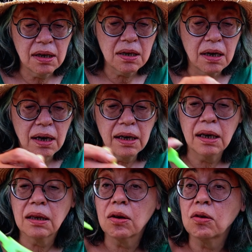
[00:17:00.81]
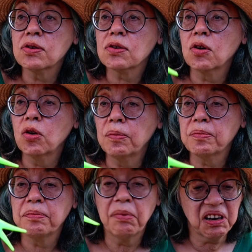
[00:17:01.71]
tiny little scoop.
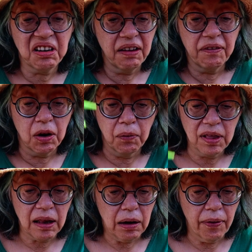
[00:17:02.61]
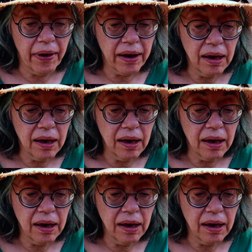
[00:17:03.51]
I don't even know what the hell that